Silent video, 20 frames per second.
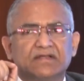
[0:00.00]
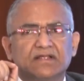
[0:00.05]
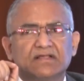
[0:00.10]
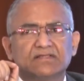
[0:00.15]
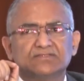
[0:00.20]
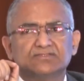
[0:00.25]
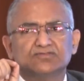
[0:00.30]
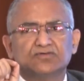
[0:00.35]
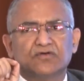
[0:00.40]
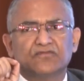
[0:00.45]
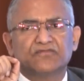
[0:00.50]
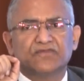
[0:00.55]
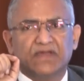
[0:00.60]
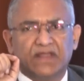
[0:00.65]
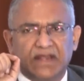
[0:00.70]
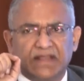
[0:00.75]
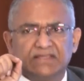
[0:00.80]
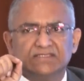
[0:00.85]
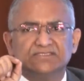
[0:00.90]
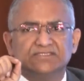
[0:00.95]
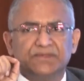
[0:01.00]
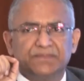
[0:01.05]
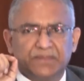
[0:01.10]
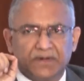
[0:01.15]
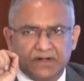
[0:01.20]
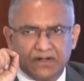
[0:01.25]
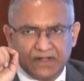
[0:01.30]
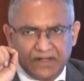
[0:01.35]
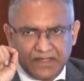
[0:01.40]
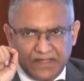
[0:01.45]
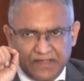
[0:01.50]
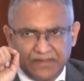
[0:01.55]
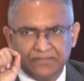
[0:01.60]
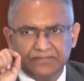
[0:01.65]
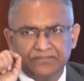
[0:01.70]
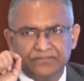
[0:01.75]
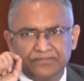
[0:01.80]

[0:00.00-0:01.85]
tons of LNG per day.